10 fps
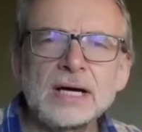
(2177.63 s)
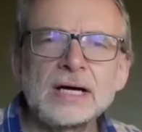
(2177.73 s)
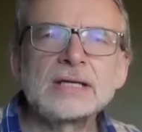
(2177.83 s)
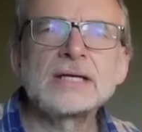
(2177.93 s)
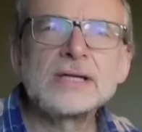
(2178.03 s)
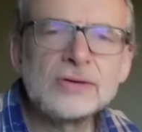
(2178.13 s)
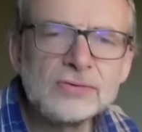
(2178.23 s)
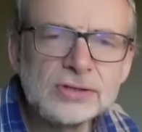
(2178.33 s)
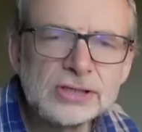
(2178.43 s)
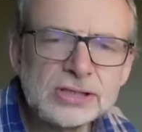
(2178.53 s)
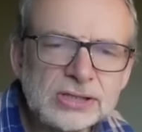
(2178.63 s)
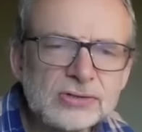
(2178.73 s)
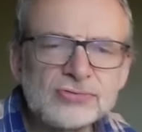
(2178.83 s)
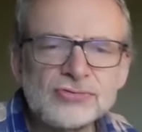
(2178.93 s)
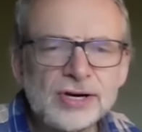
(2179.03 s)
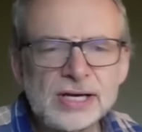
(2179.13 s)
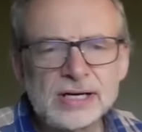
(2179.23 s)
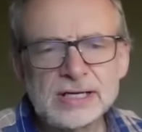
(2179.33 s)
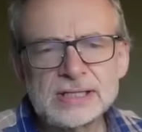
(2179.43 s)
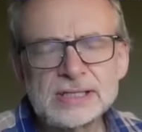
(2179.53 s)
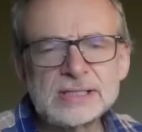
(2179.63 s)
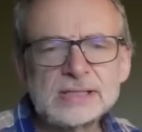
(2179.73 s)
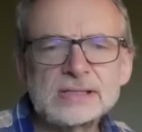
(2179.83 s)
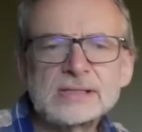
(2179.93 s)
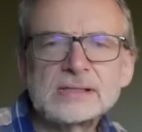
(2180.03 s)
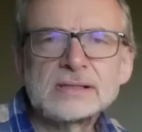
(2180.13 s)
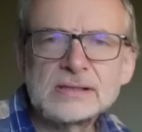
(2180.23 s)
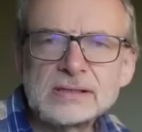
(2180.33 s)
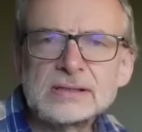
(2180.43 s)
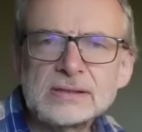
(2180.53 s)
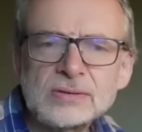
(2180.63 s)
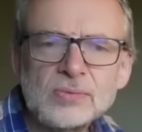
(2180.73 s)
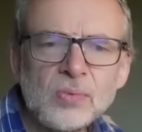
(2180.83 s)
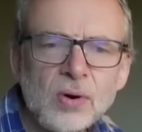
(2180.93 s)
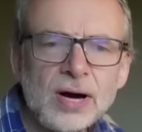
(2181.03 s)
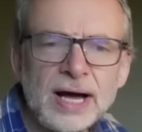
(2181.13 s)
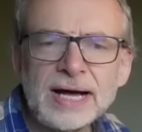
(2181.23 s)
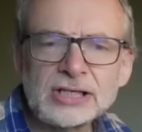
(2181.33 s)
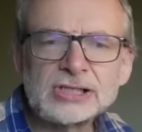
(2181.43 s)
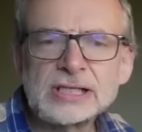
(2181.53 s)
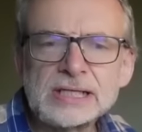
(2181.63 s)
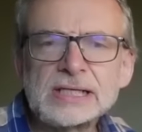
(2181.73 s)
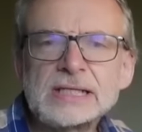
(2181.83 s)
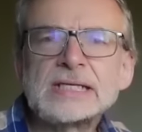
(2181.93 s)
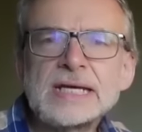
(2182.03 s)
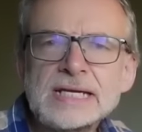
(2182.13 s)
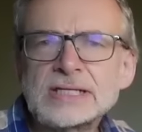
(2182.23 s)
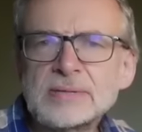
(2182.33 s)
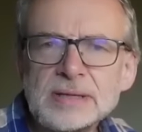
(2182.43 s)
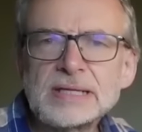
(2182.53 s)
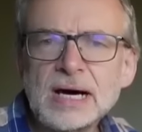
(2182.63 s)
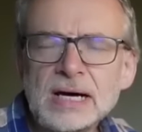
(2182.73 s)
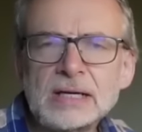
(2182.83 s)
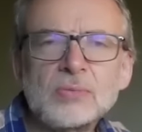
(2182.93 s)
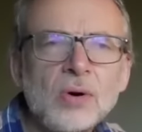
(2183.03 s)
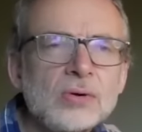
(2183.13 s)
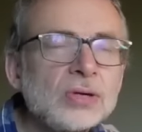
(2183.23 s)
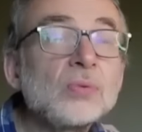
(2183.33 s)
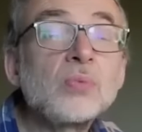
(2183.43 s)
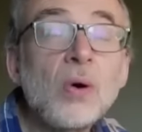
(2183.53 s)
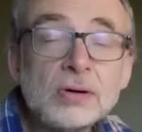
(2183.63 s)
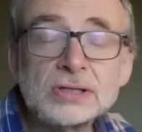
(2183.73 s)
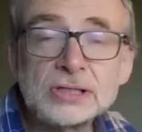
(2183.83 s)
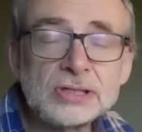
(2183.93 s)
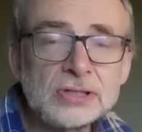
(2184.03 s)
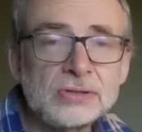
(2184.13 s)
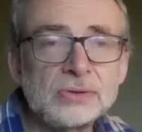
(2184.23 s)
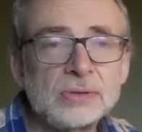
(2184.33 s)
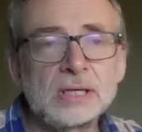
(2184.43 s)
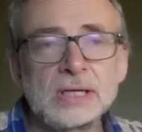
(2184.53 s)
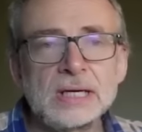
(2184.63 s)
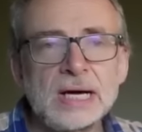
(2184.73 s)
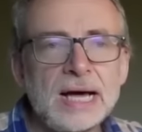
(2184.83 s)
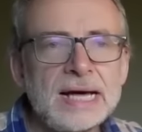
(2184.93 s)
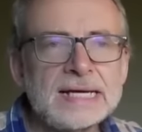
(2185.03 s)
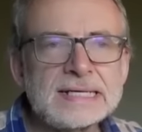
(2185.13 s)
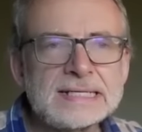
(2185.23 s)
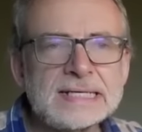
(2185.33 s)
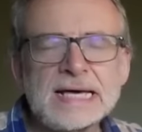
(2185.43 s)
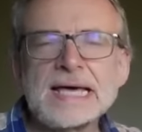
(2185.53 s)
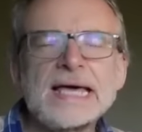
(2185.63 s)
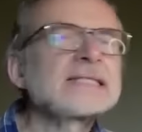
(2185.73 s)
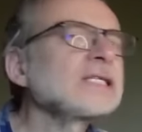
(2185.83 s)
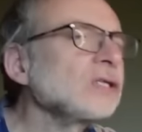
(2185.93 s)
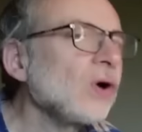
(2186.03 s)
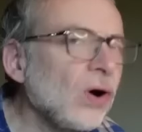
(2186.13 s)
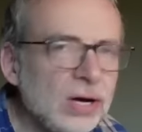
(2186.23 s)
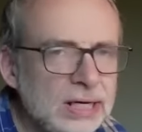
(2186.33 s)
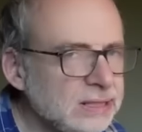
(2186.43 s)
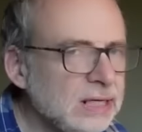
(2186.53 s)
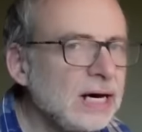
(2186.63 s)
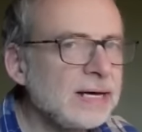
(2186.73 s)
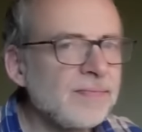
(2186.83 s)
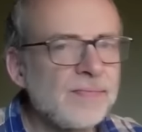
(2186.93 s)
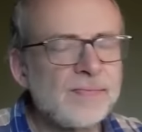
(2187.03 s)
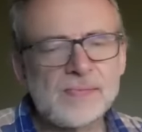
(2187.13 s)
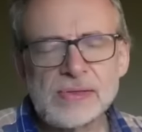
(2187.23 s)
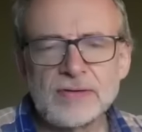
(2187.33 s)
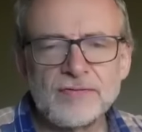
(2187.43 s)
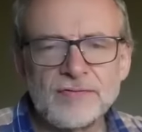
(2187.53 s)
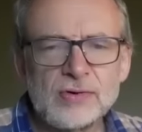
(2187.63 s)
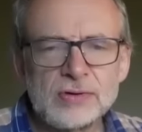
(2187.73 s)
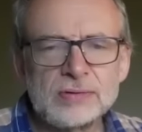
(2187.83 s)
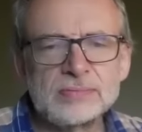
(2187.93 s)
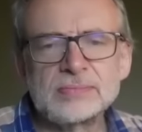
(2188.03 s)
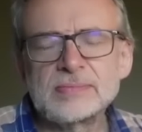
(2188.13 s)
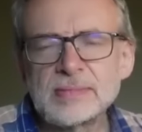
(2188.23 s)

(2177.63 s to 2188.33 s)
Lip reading: and you just realize what actually needs to be done and what you want to do. And it's not a time for